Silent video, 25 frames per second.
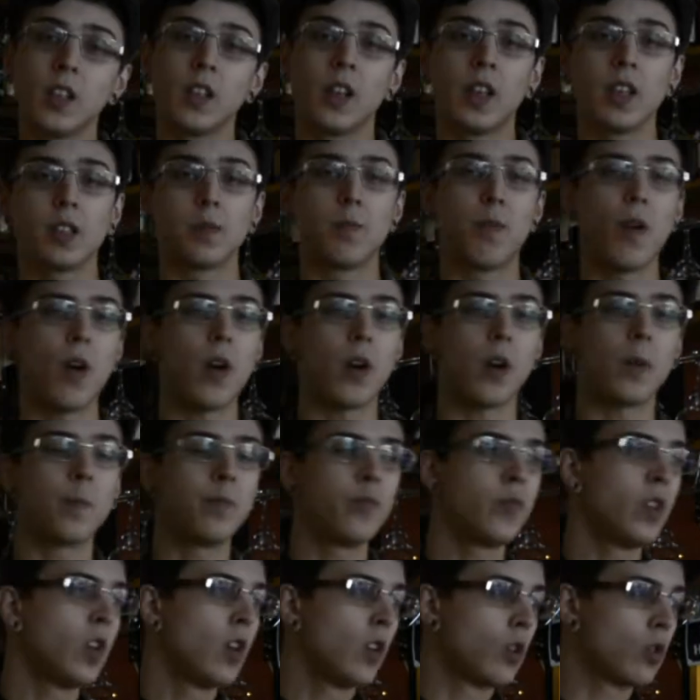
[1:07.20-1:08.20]
in his bar.
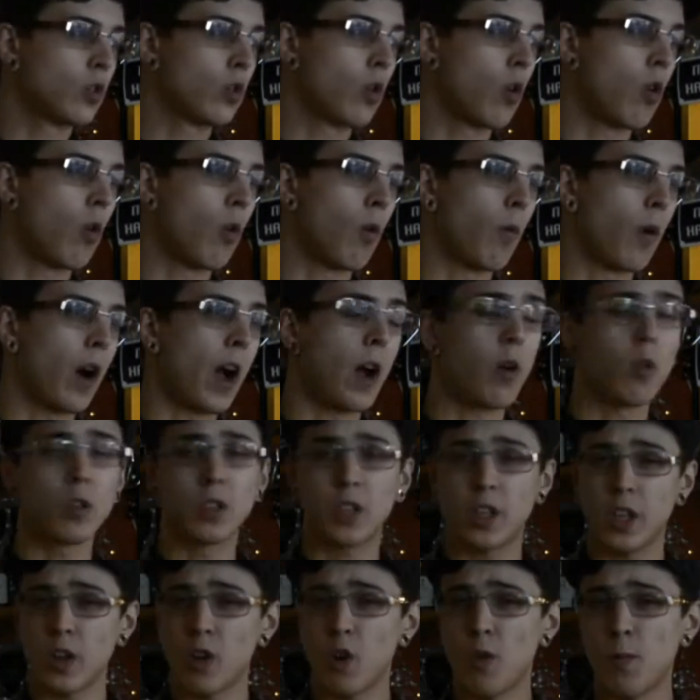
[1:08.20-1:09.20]
So I
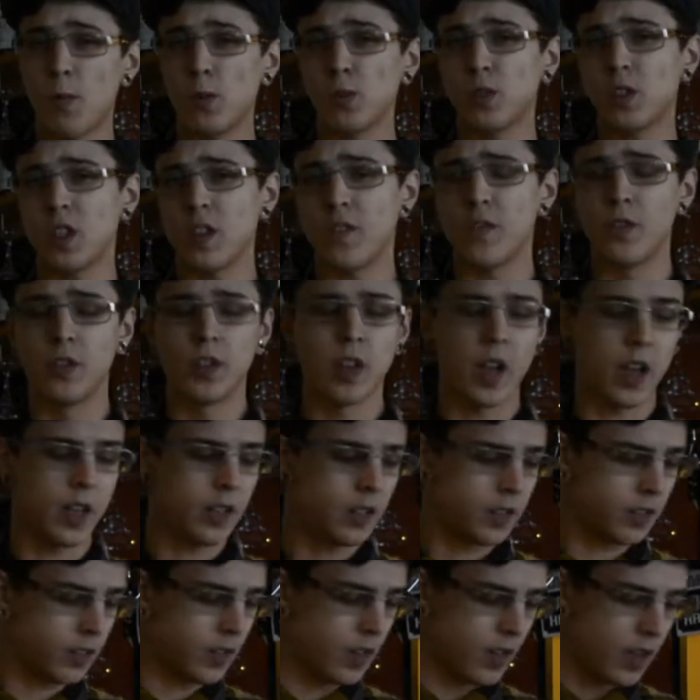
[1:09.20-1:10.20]
was here almost every
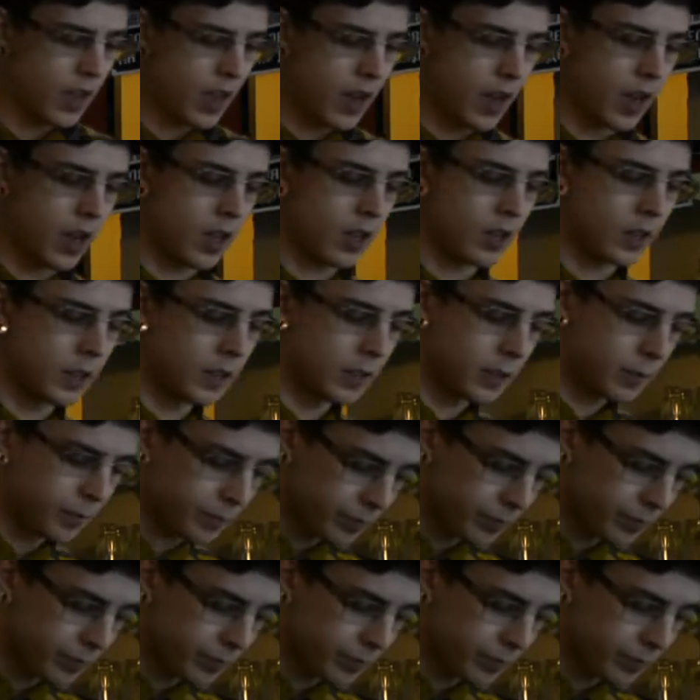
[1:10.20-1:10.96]
night, and